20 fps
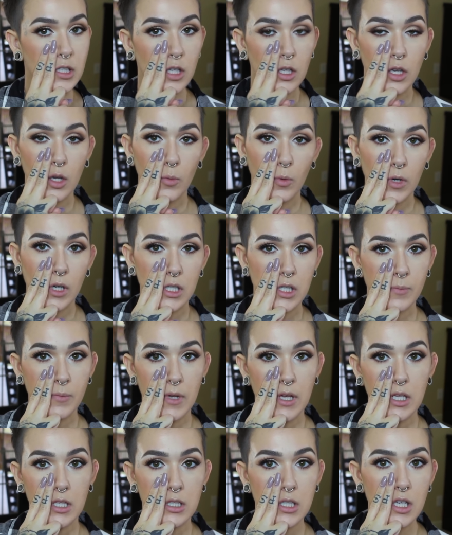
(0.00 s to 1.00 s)
so you want it to
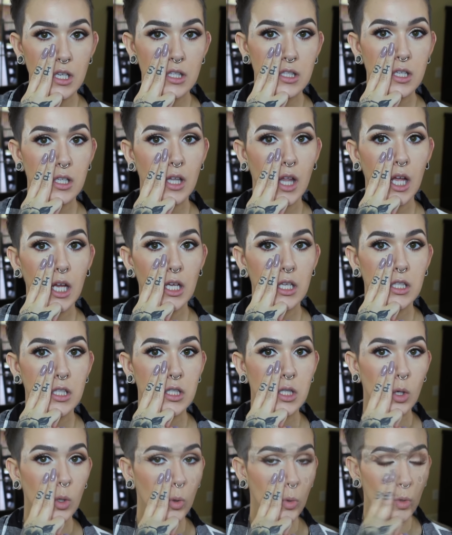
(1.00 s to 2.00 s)
be just like
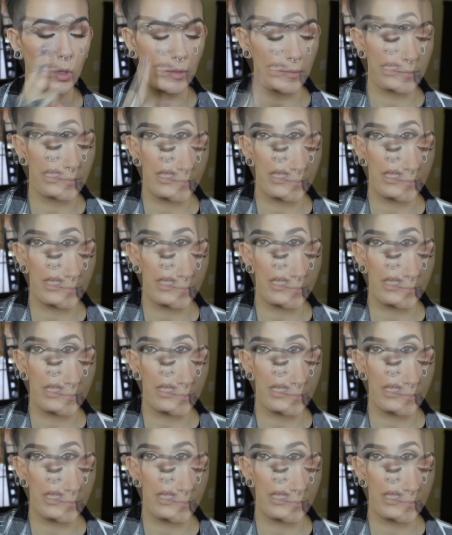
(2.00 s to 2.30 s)
so.